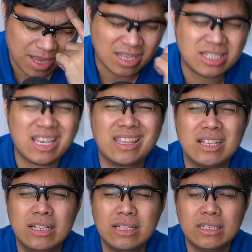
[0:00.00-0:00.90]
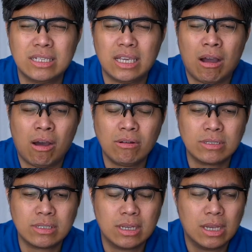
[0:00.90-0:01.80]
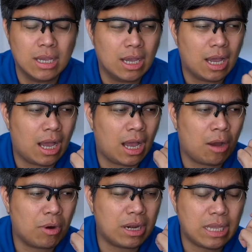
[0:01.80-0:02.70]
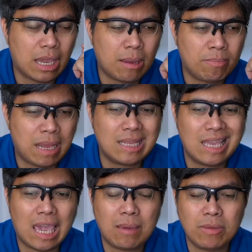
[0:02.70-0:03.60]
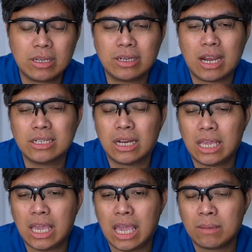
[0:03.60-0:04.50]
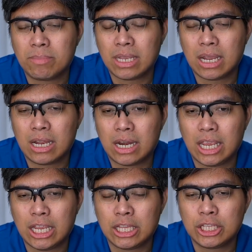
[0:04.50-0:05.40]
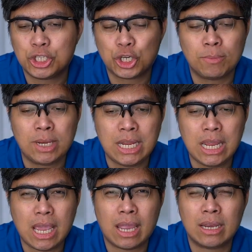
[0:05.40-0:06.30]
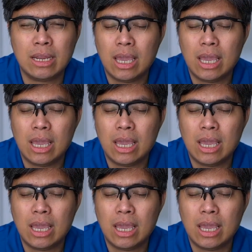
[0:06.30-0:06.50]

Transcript: I think Seattle Seahawks, when they played the game internationally, in particular in Germany, and